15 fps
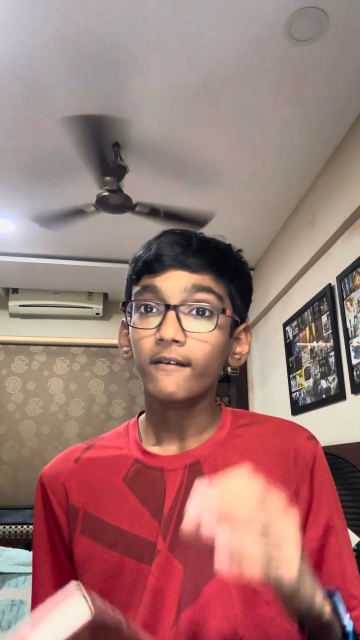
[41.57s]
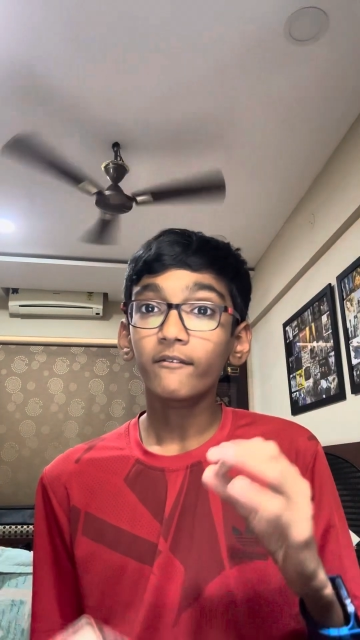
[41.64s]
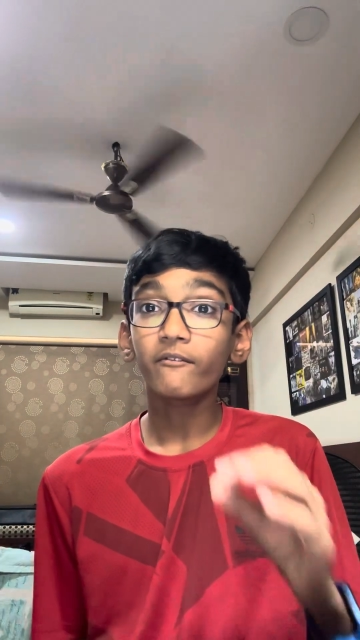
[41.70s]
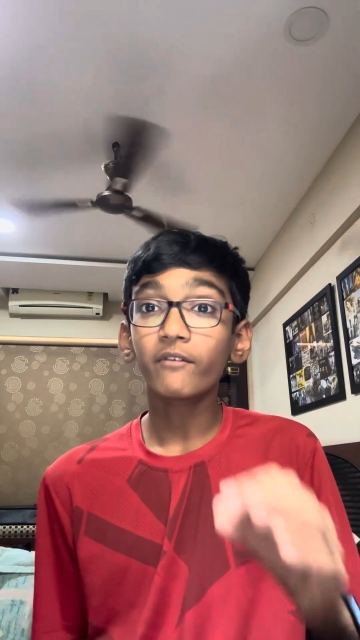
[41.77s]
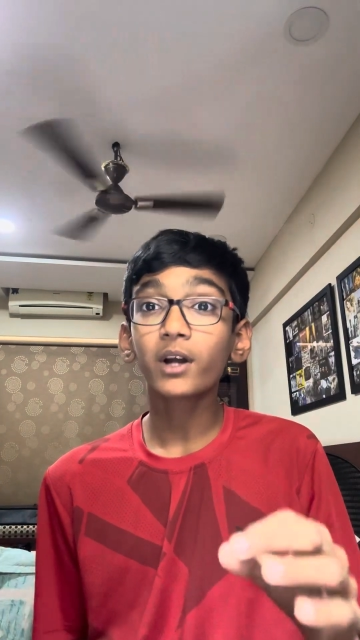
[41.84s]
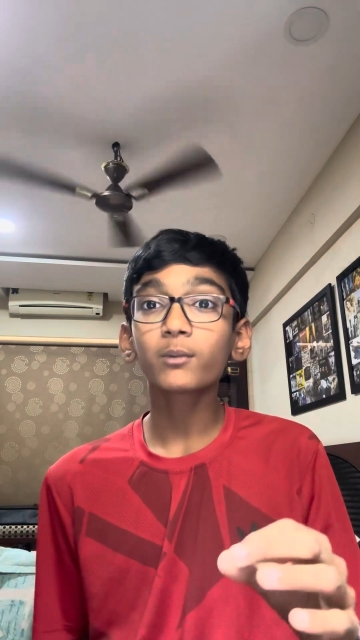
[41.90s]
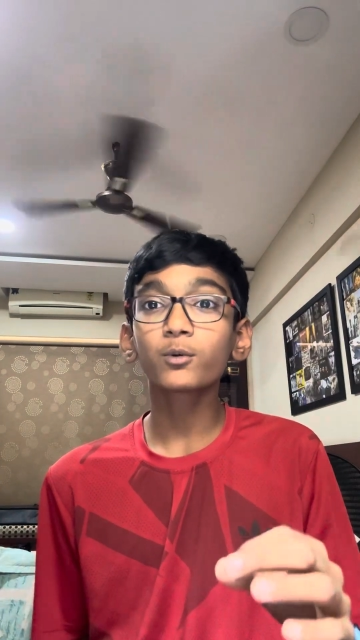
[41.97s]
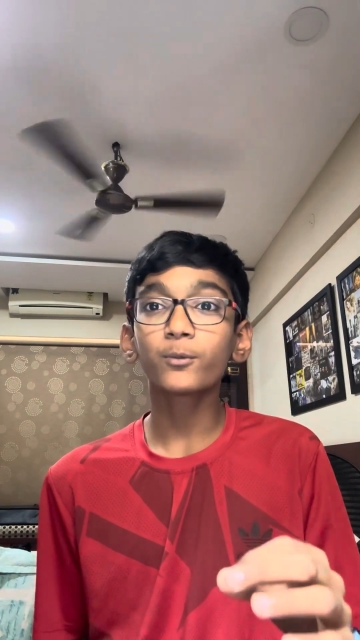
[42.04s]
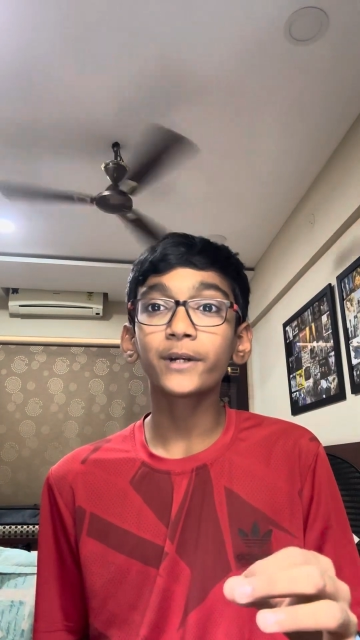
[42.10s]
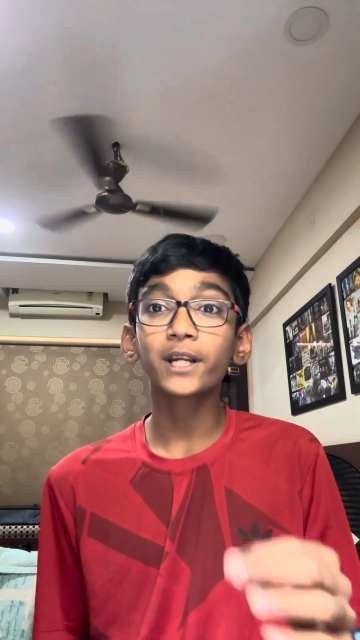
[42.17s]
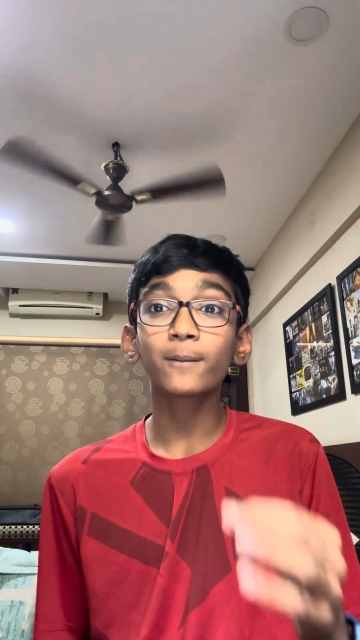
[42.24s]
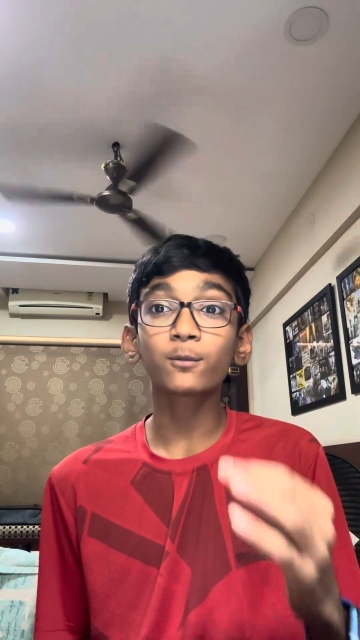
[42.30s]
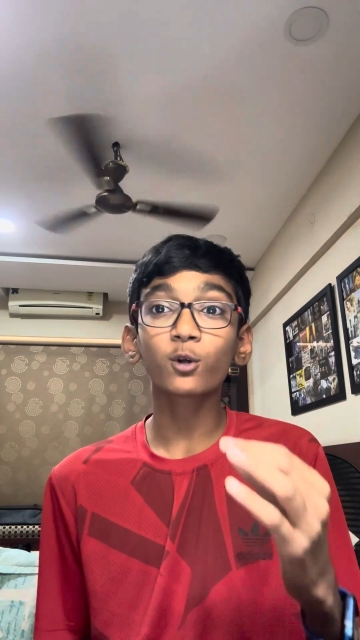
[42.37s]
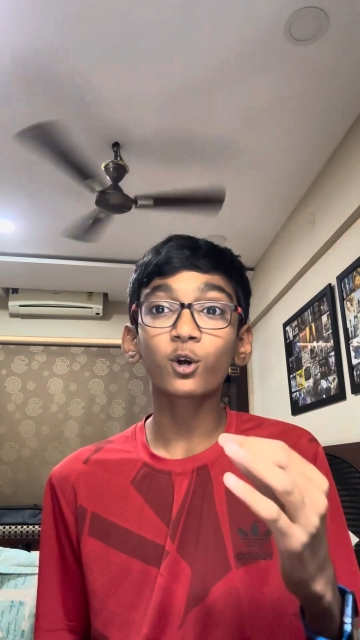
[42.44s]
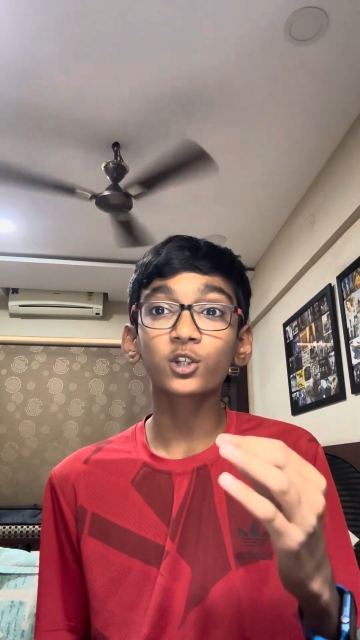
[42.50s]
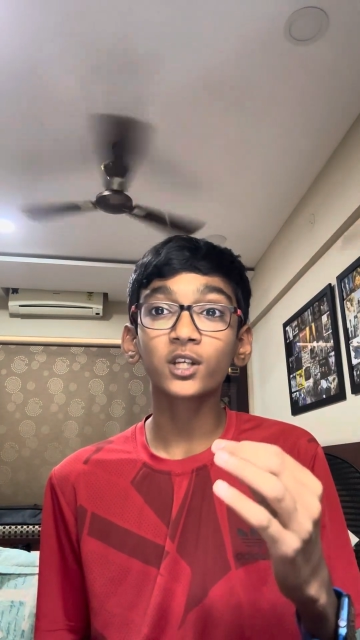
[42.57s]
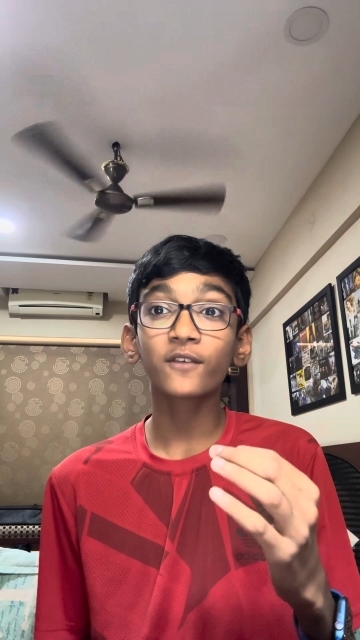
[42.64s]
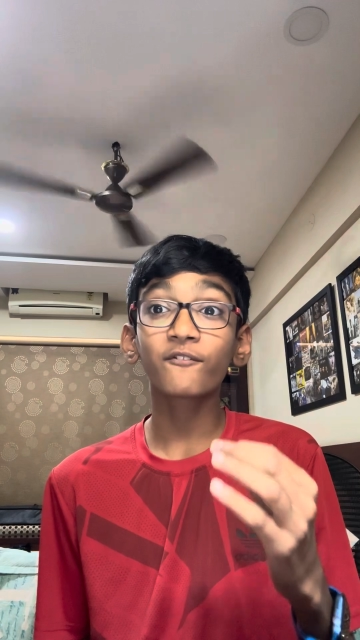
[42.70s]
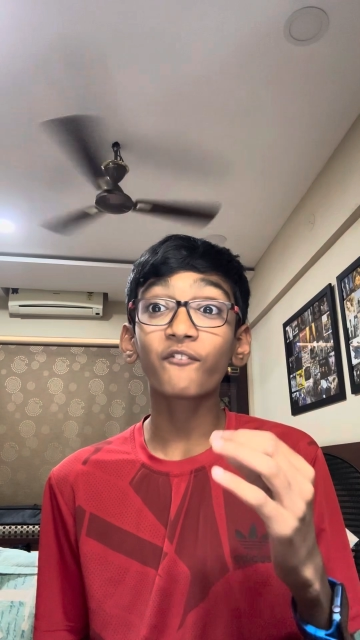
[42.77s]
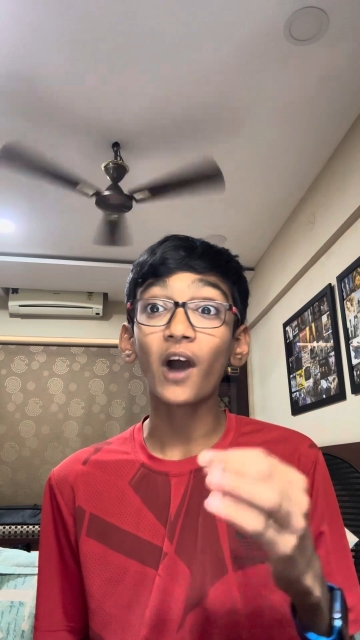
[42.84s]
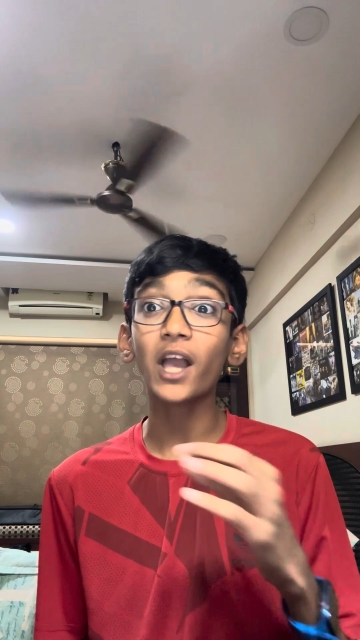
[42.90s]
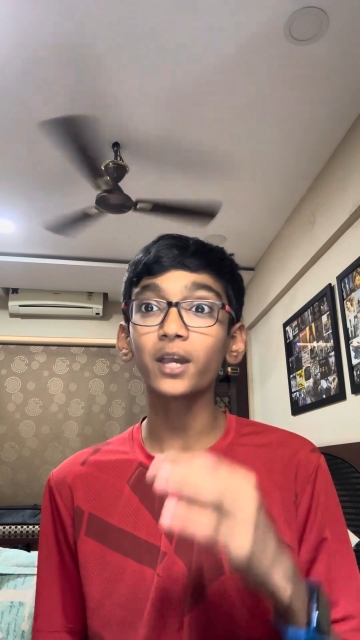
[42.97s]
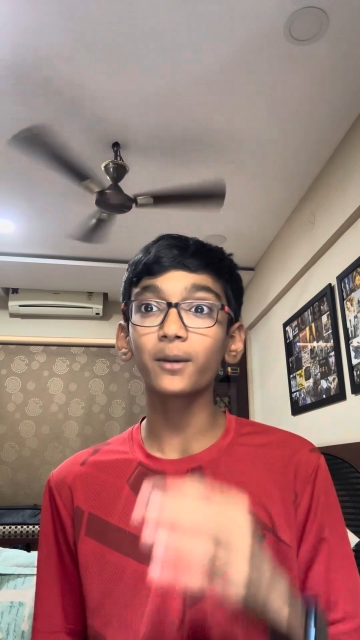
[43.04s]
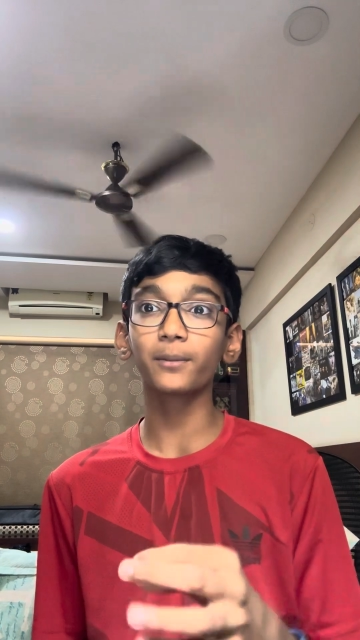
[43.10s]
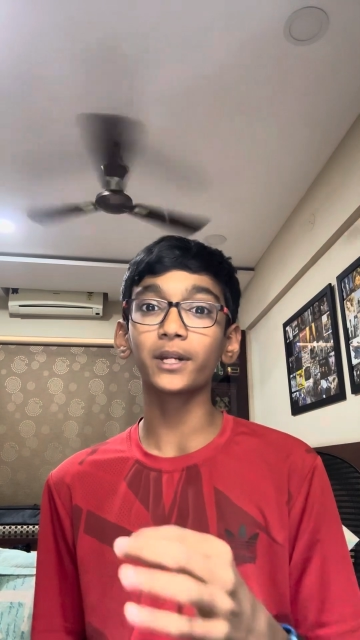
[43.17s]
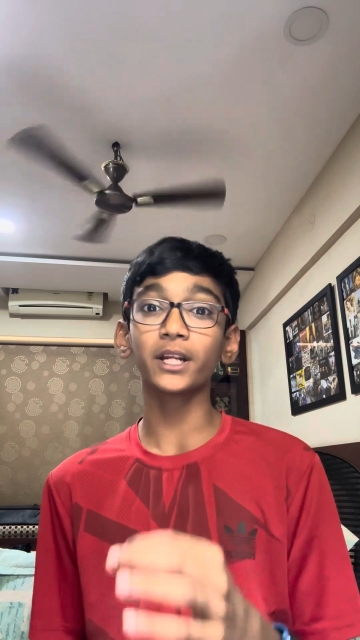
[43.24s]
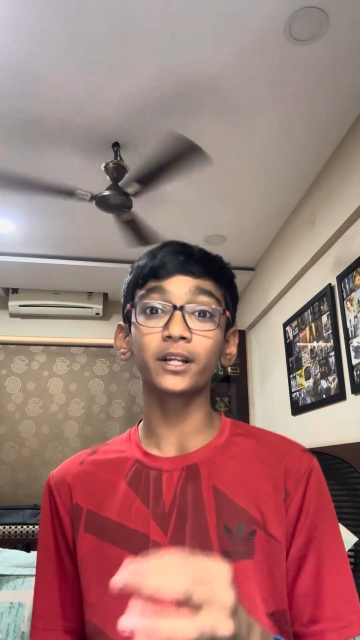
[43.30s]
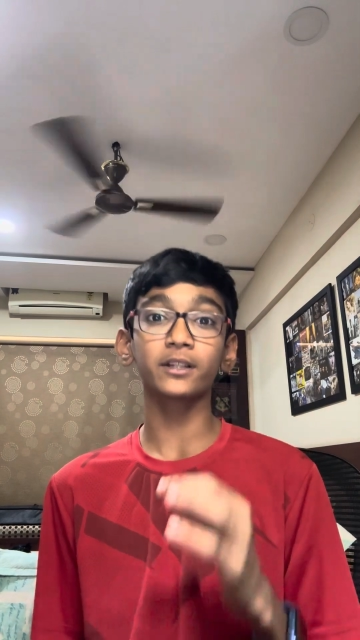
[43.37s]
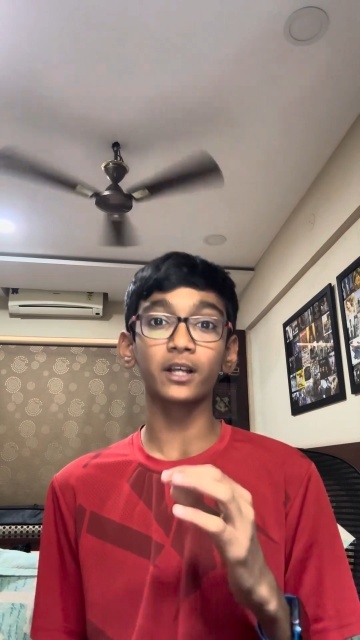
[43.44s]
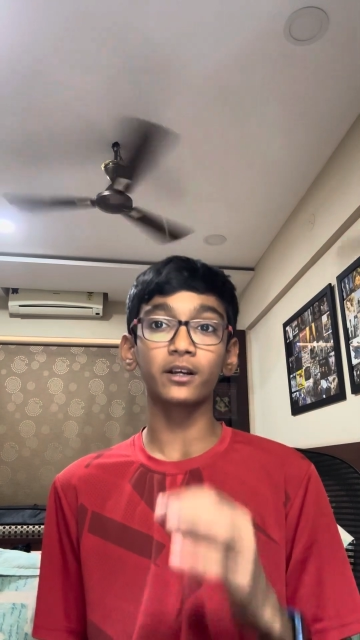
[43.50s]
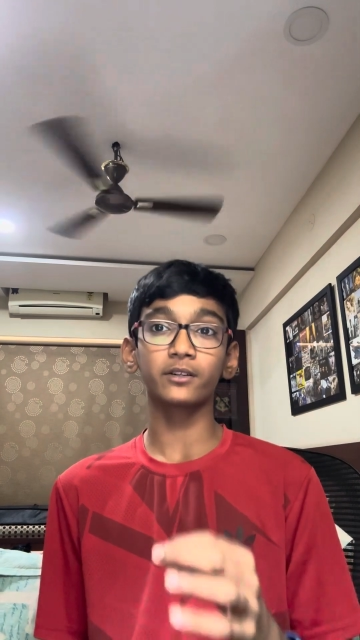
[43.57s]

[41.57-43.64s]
One moment I'm dodging five breathing